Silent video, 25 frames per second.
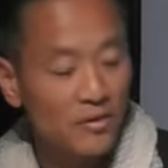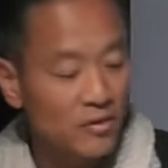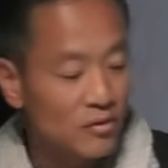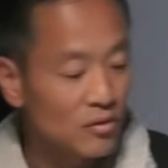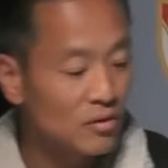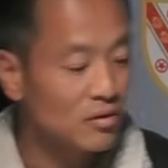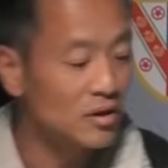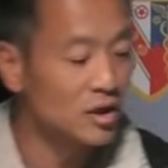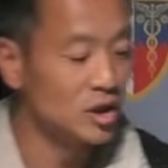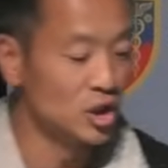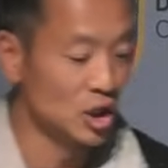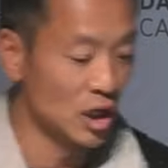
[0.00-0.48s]

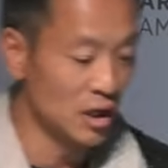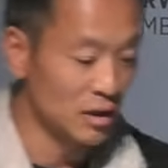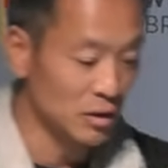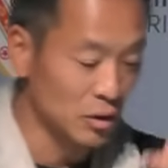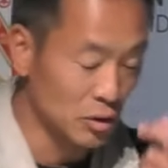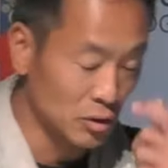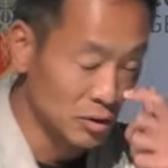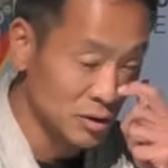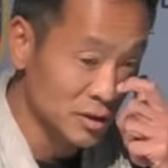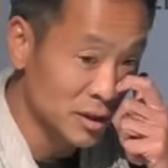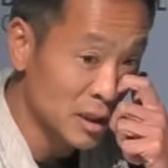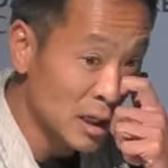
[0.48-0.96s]
through the
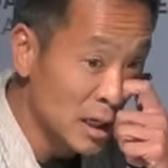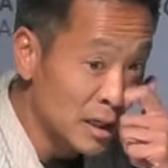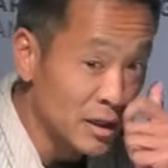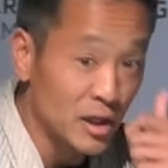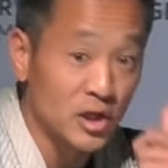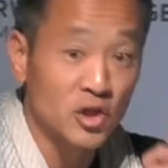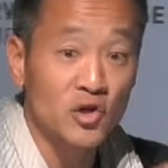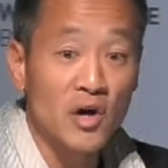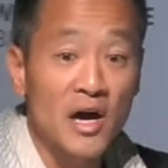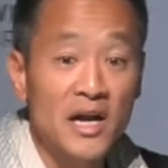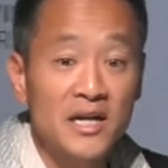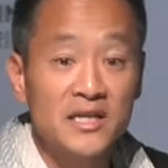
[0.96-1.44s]
jungles to
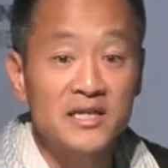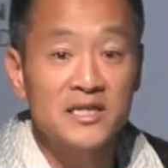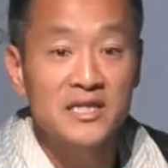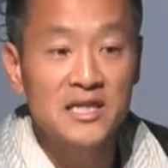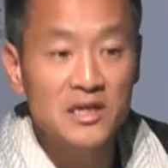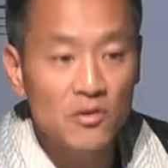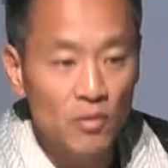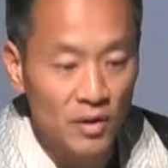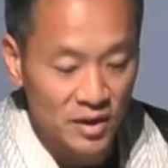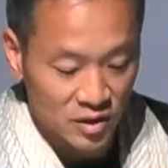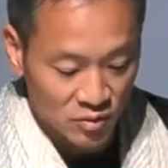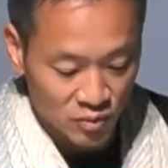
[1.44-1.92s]
try to
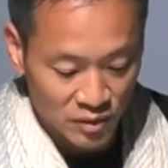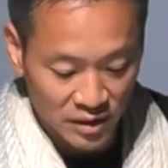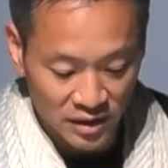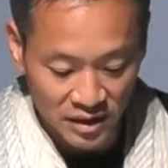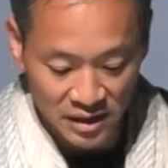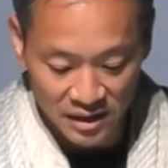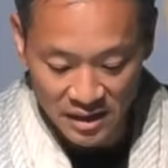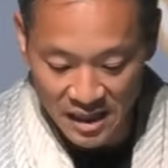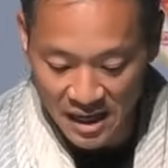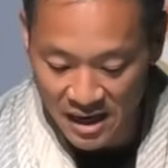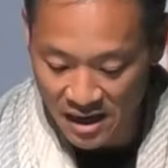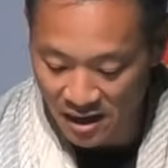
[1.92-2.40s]
see what's really
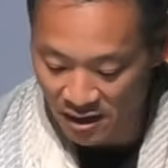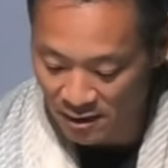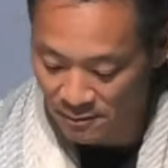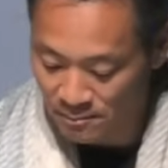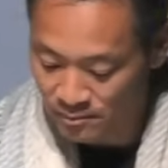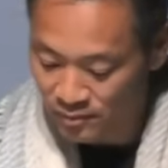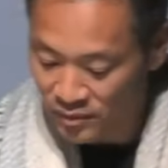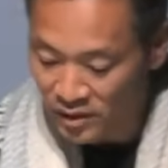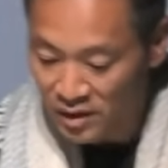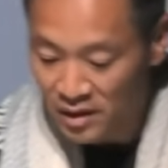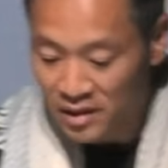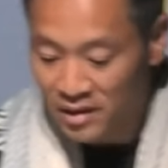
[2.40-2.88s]
there.
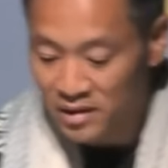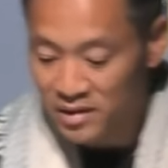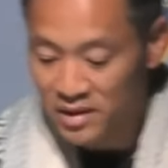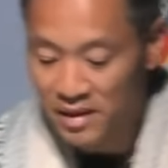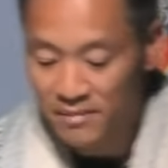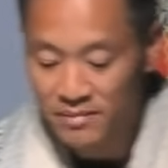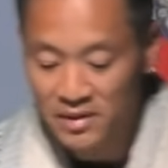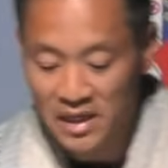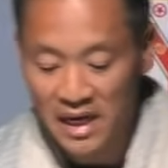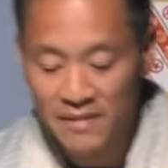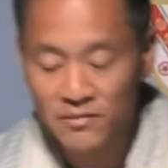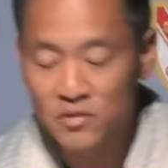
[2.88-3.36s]

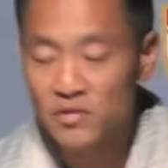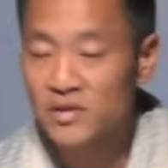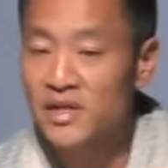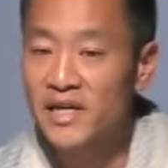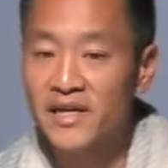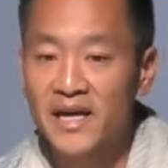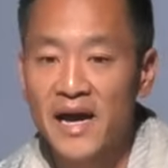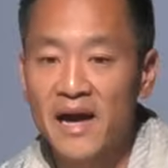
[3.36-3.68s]
Sometimes we take